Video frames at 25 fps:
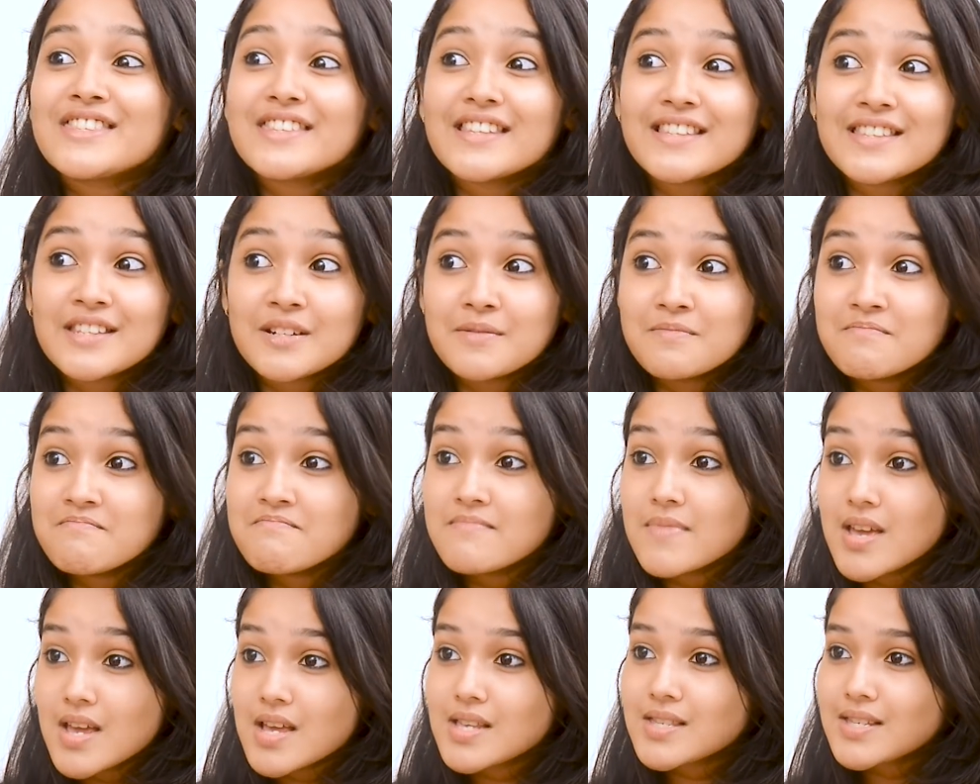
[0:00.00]
He's an
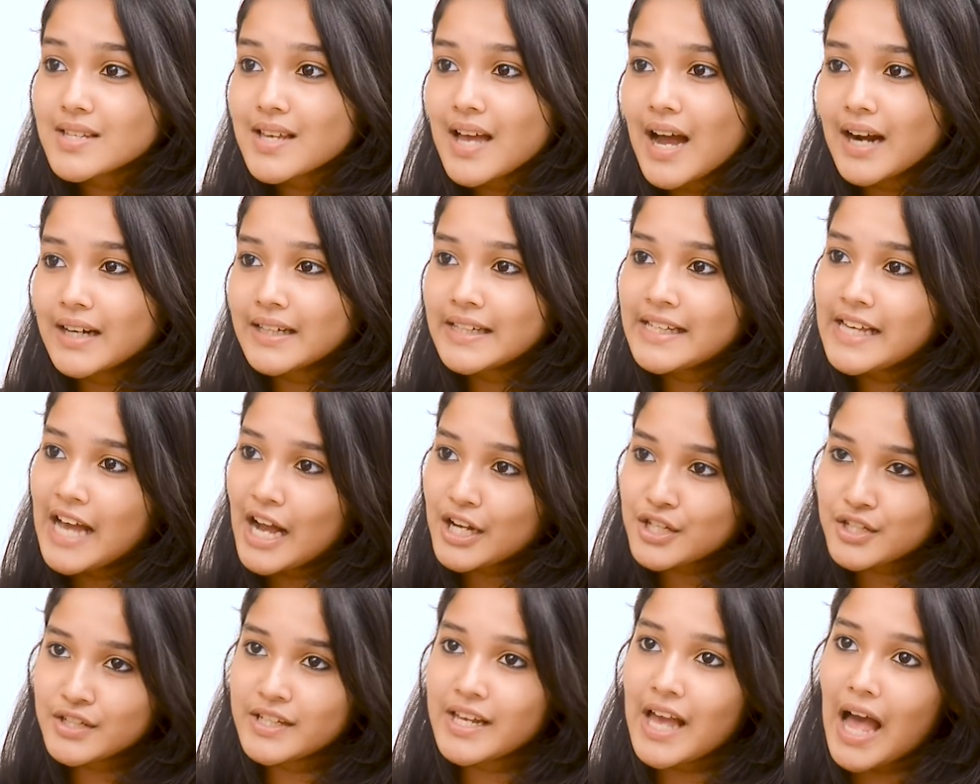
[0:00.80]
amazing actor. He
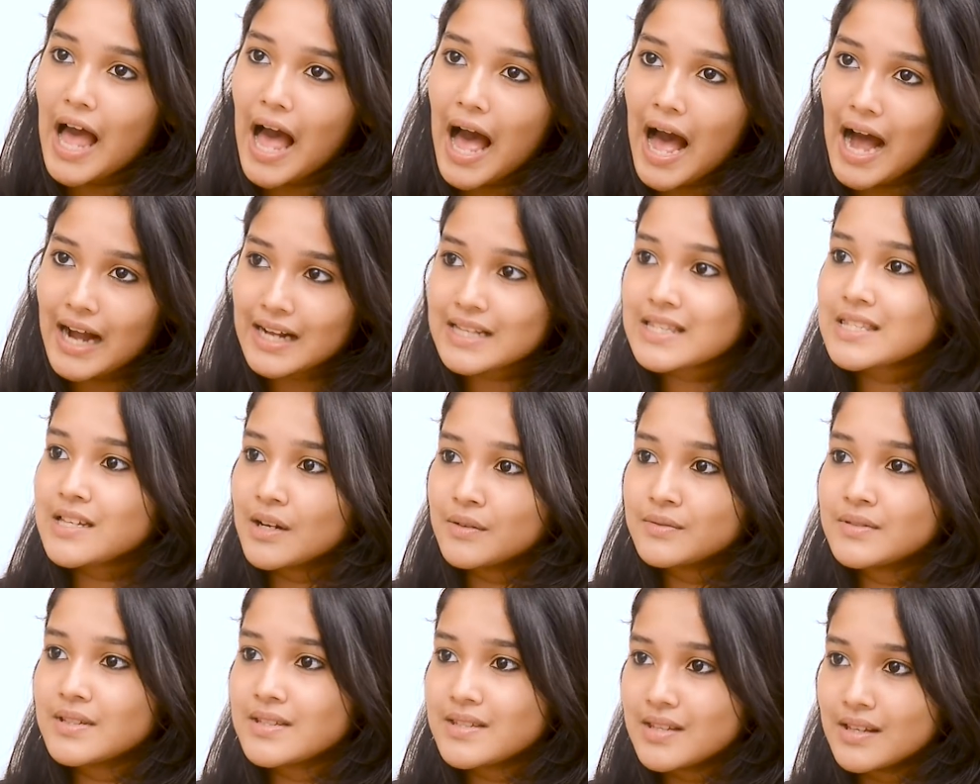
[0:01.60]
actually acts
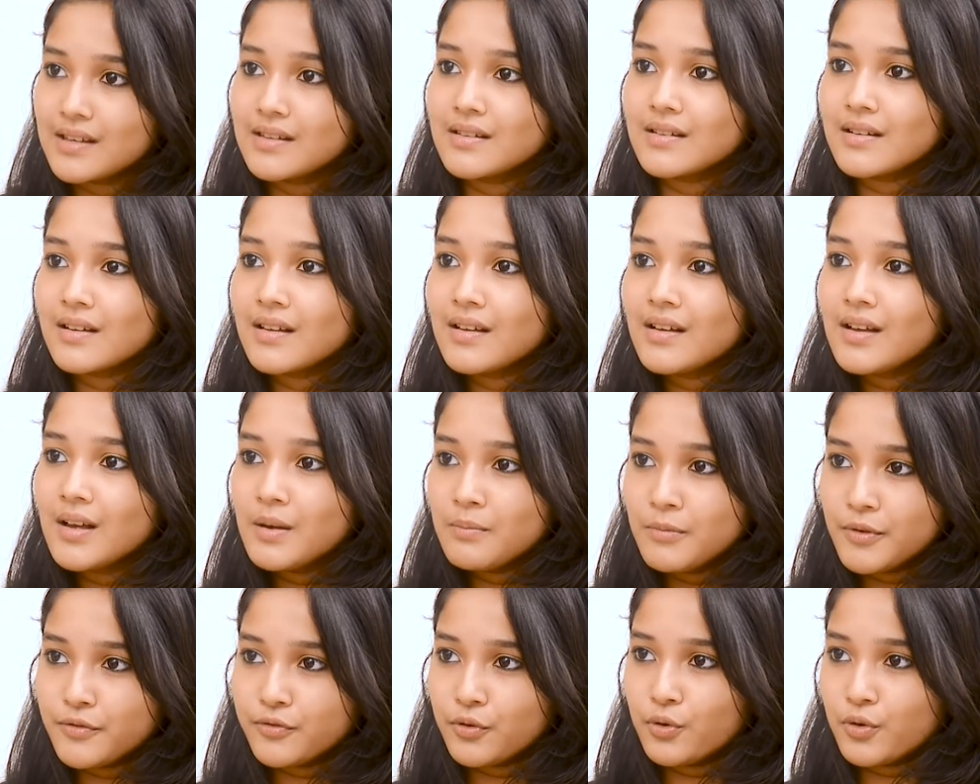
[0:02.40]
out the scene
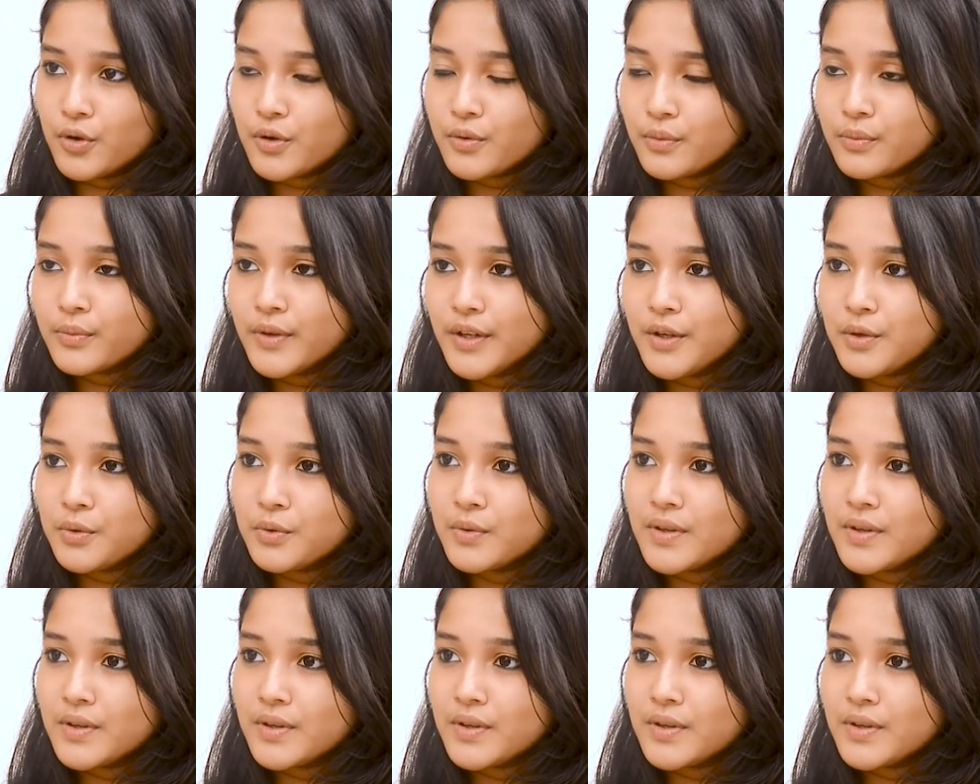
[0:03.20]
before we do